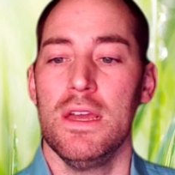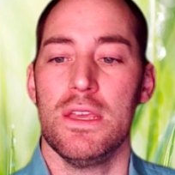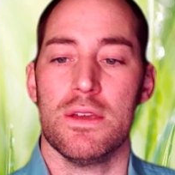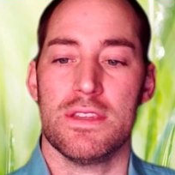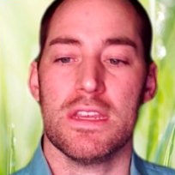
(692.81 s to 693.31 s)

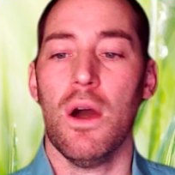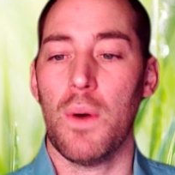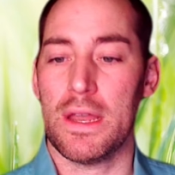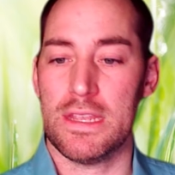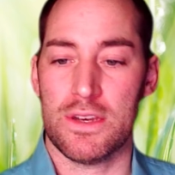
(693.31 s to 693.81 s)
You can see, oh,
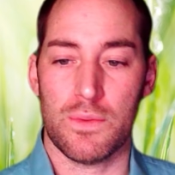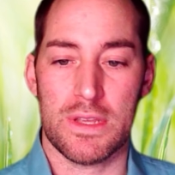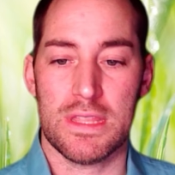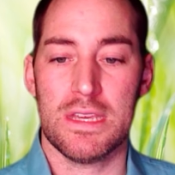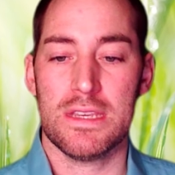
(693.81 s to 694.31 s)
I need to
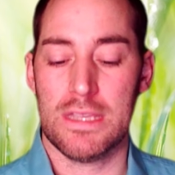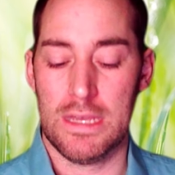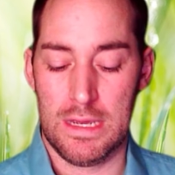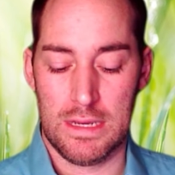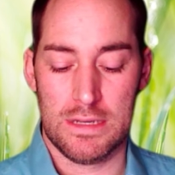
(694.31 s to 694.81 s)
read these
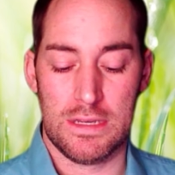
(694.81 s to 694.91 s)
things.